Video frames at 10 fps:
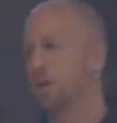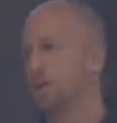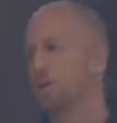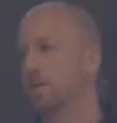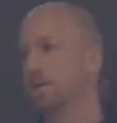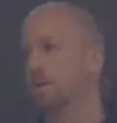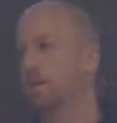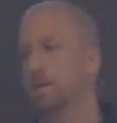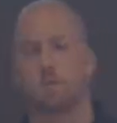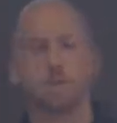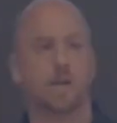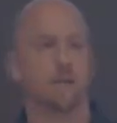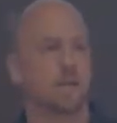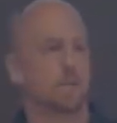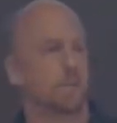in
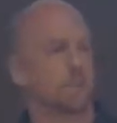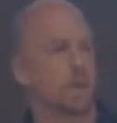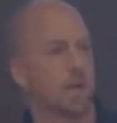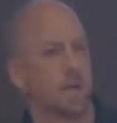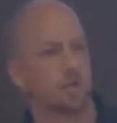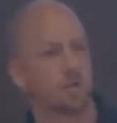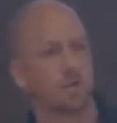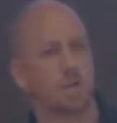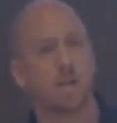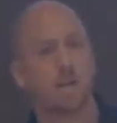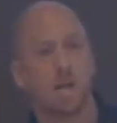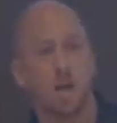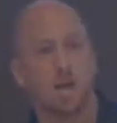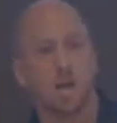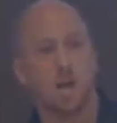praying this, I just want to say,
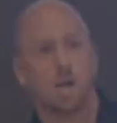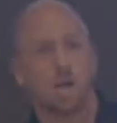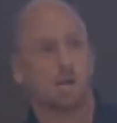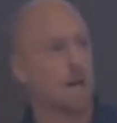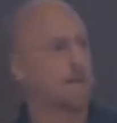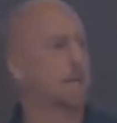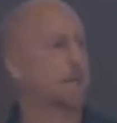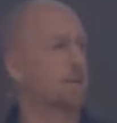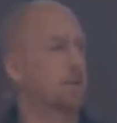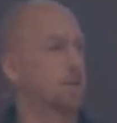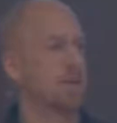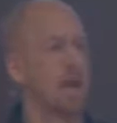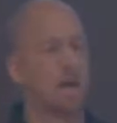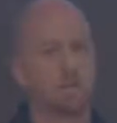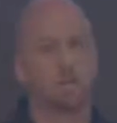it'd probably be good to
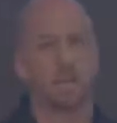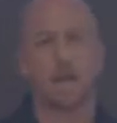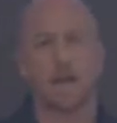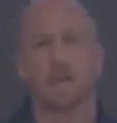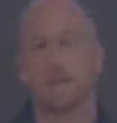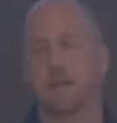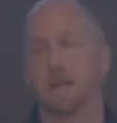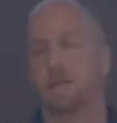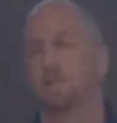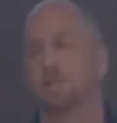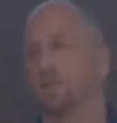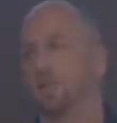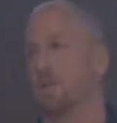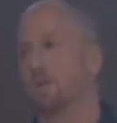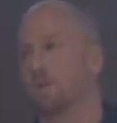acknowledge that God can
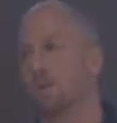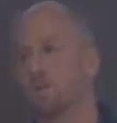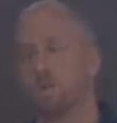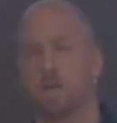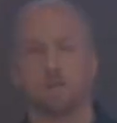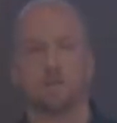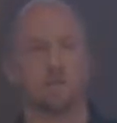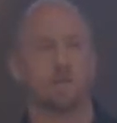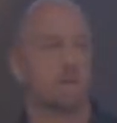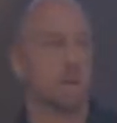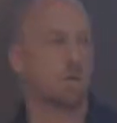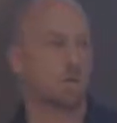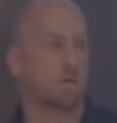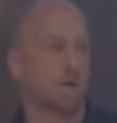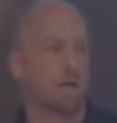answer these prayers in a
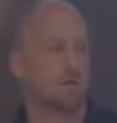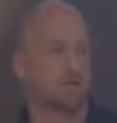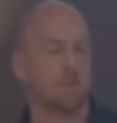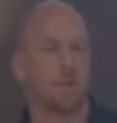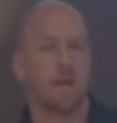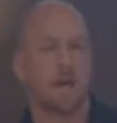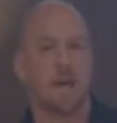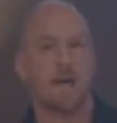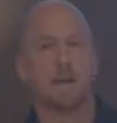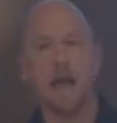couple ways, and